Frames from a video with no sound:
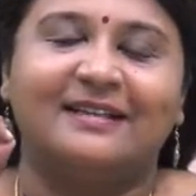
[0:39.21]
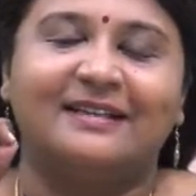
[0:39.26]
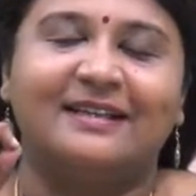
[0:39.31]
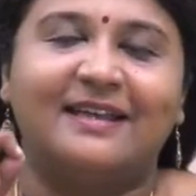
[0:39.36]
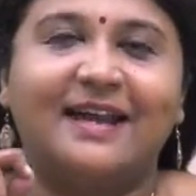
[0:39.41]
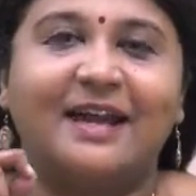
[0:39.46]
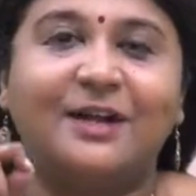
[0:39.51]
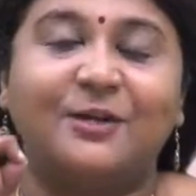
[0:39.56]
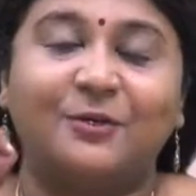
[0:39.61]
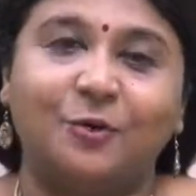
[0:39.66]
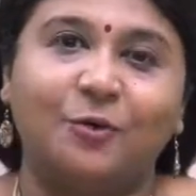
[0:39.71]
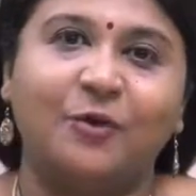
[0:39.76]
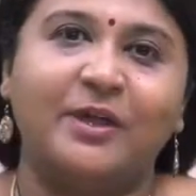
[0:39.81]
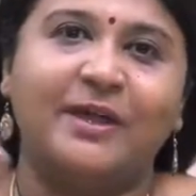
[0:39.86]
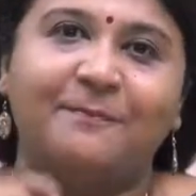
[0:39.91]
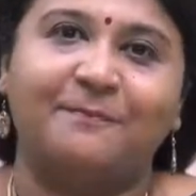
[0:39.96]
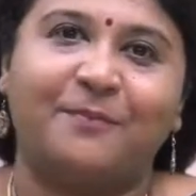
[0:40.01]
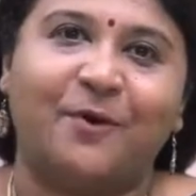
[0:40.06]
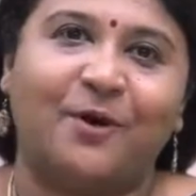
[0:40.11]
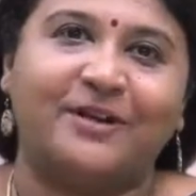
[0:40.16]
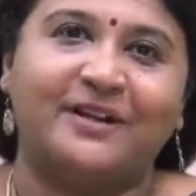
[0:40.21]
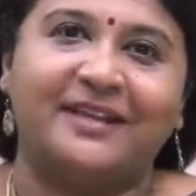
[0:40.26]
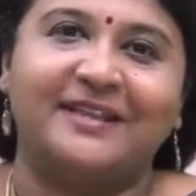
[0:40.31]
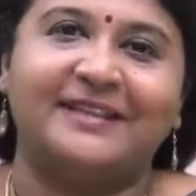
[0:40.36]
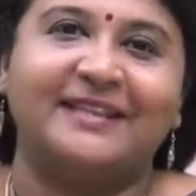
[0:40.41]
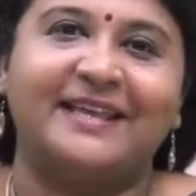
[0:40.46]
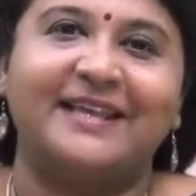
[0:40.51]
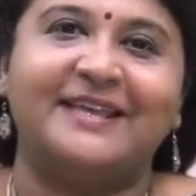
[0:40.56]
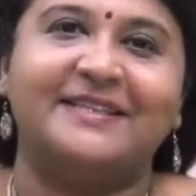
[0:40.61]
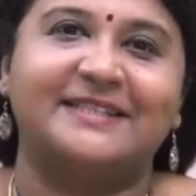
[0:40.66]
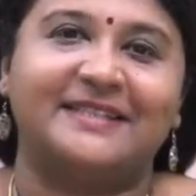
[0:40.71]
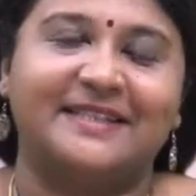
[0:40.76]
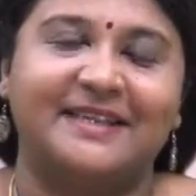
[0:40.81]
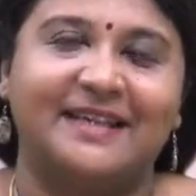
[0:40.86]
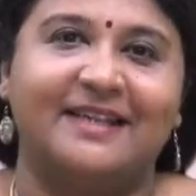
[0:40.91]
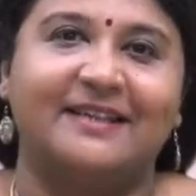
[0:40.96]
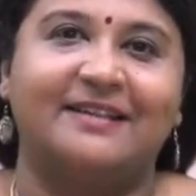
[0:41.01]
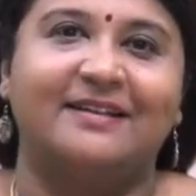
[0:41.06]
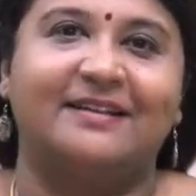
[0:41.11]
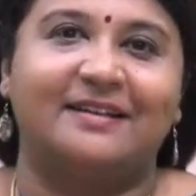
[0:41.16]
There are two important things
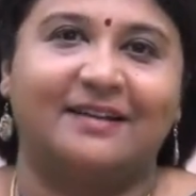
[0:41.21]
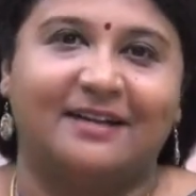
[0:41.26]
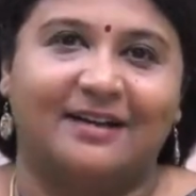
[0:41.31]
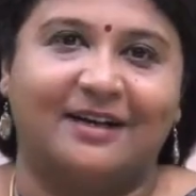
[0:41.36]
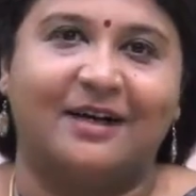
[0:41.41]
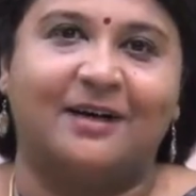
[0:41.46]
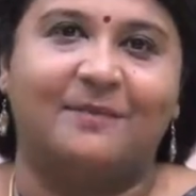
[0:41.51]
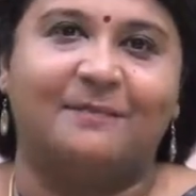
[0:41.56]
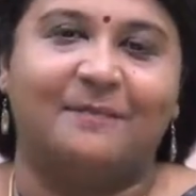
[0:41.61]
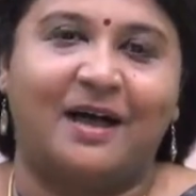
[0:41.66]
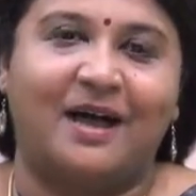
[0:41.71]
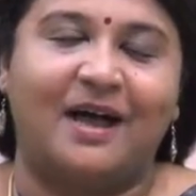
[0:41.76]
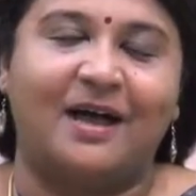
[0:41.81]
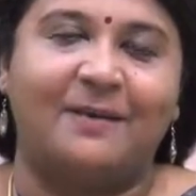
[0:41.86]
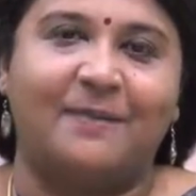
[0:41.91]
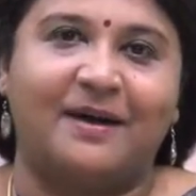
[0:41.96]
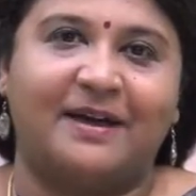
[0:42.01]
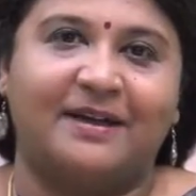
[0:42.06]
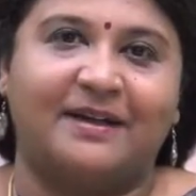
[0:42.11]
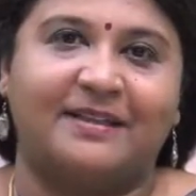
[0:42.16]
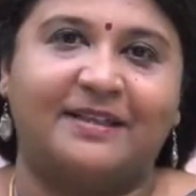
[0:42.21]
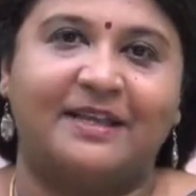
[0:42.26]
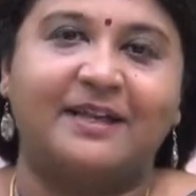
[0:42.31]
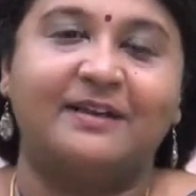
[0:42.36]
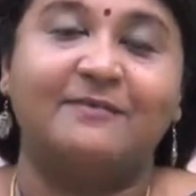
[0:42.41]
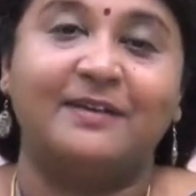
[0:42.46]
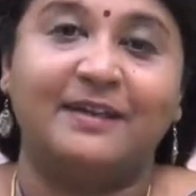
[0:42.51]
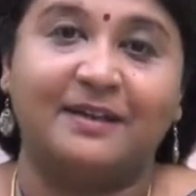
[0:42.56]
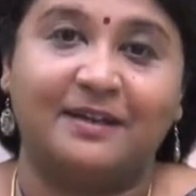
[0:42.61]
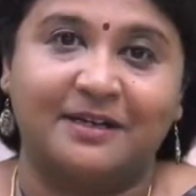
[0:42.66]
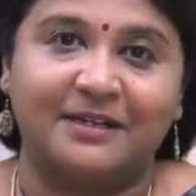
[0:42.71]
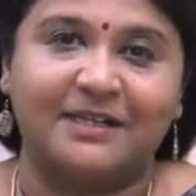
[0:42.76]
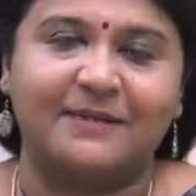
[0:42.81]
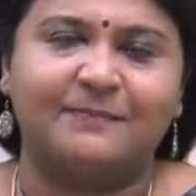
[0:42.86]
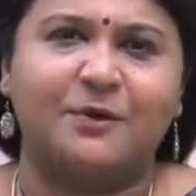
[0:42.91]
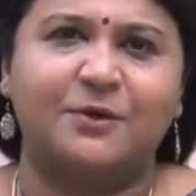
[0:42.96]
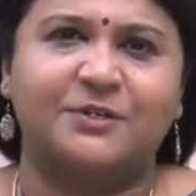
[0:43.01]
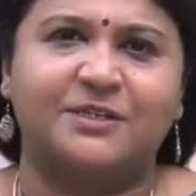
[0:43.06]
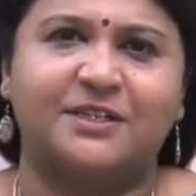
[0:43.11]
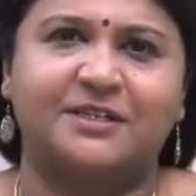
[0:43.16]
in Mahabharata. We learnt
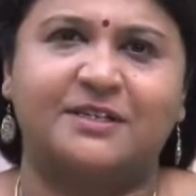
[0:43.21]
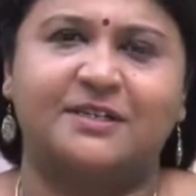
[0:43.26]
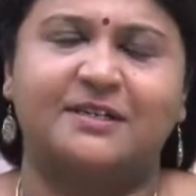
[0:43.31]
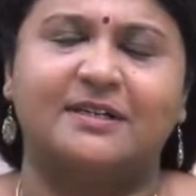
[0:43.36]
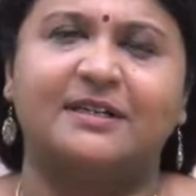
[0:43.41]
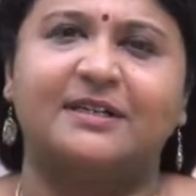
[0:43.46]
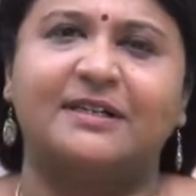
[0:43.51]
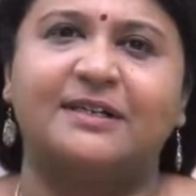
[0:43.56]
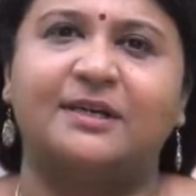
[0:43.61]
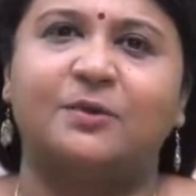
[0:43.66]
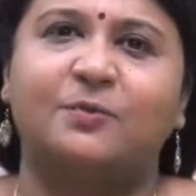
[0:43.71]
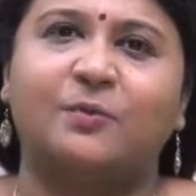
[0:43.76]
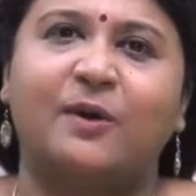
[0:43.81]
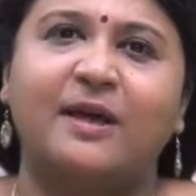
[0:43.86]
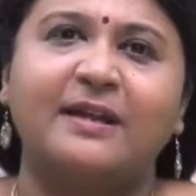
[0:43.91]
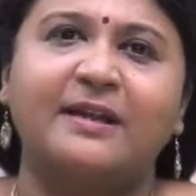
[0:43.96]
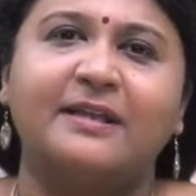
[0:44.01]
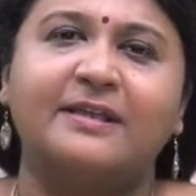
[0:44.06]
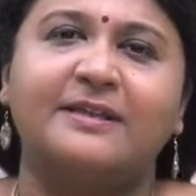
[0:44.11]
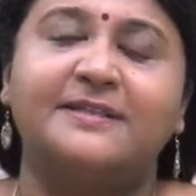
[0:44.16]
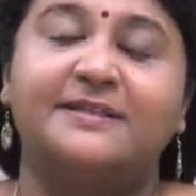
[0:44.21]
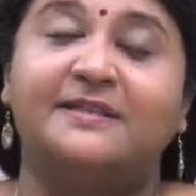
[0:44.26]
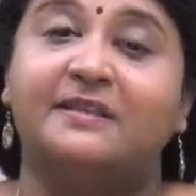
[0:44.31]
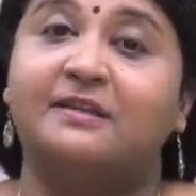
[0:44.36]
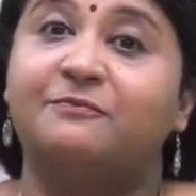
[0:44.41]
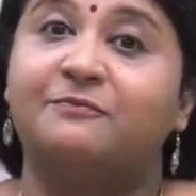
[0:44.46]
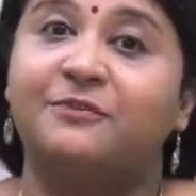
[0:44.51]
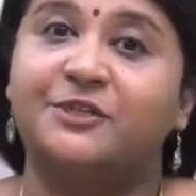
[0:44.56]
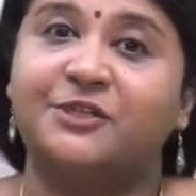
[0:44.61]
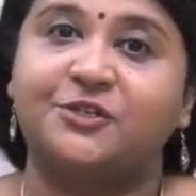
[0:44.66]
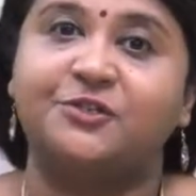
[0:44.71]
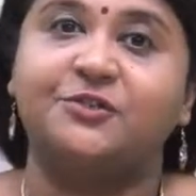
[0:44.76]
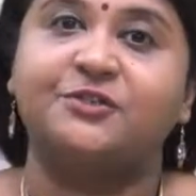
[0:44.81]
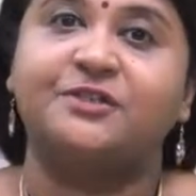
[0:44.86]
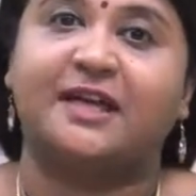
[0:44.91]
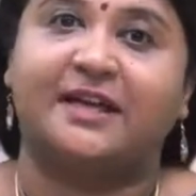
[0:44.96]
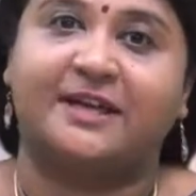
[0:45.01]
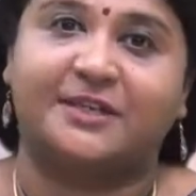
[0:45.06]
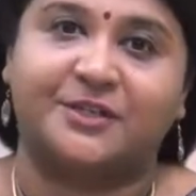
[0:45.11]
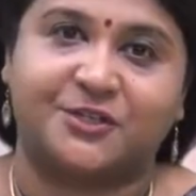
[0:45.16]
about it earlier. One is the Vishnu
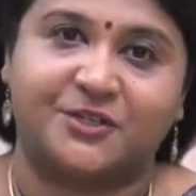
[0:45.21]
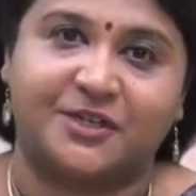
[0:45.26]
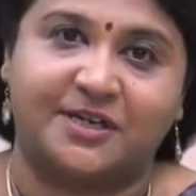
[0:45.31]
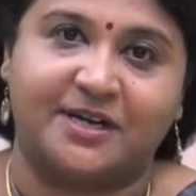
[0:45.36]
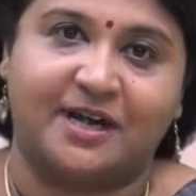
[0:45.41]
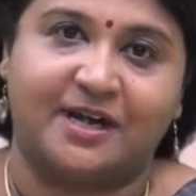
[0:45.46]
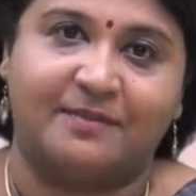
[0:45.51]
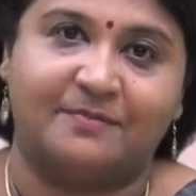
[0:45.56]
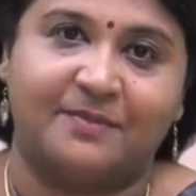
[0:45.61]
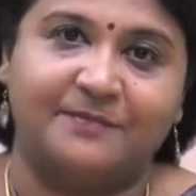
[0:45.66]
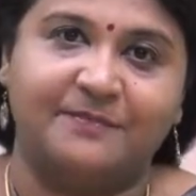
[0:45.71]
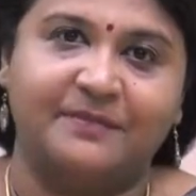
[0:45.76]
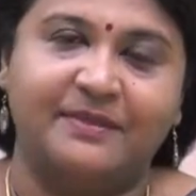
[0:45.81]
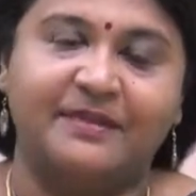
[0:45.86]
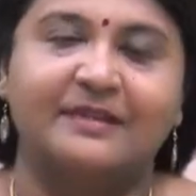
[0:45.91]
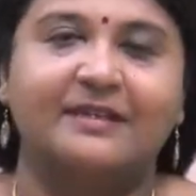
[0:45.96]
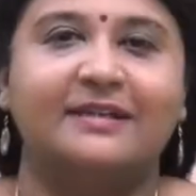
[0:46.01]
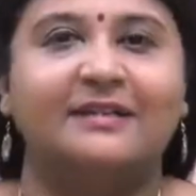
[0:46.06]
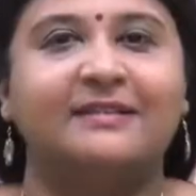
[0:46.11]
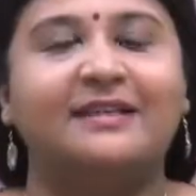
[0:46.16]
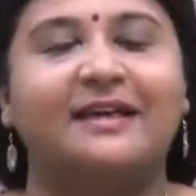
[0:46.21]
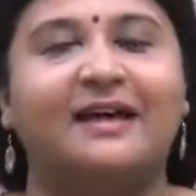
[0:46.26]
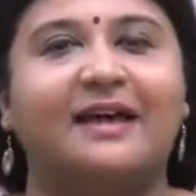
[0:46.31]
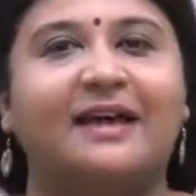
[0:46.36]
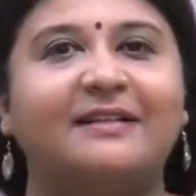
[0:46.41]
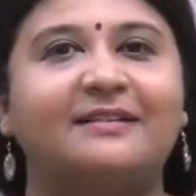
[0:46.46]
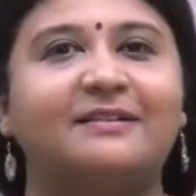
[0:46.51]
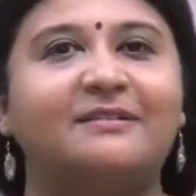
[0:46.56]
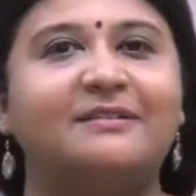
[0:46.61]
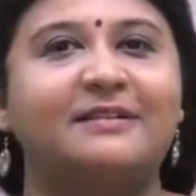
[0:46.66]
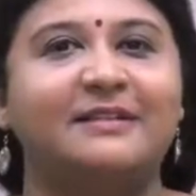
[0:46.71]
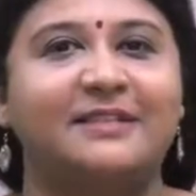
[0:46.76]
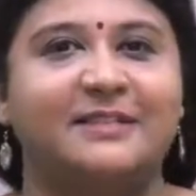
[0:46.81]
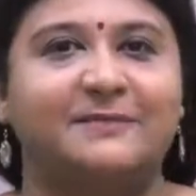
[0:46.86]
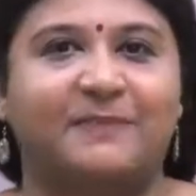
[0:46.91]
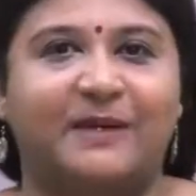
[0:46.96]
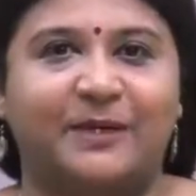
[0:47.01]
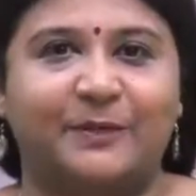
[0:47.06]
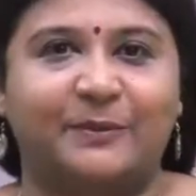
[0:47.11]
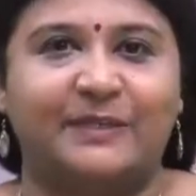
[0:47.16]
Sahasranamam, the other is
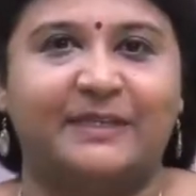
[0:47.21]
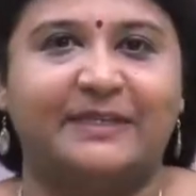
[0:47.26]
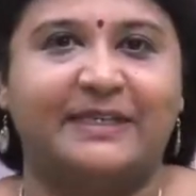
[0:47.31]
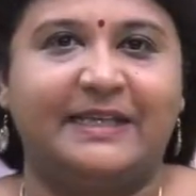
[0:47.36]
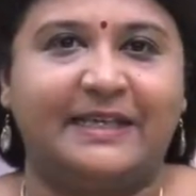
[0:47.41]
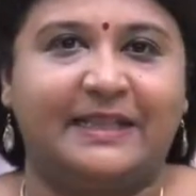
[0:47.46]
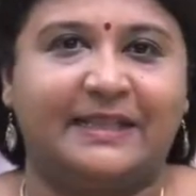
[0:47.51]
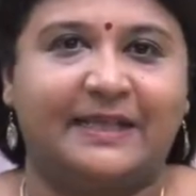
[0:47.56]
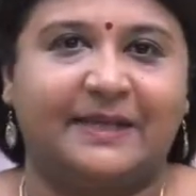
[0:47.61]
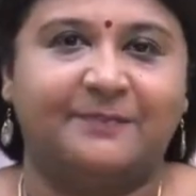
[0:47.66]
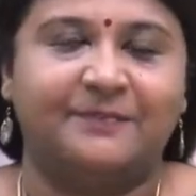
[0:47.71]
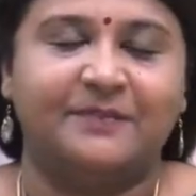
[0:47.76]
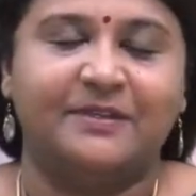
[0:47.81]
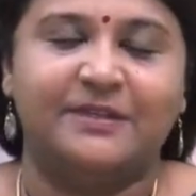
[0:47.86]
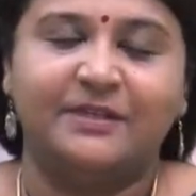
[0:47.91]
Bhagavad Gita.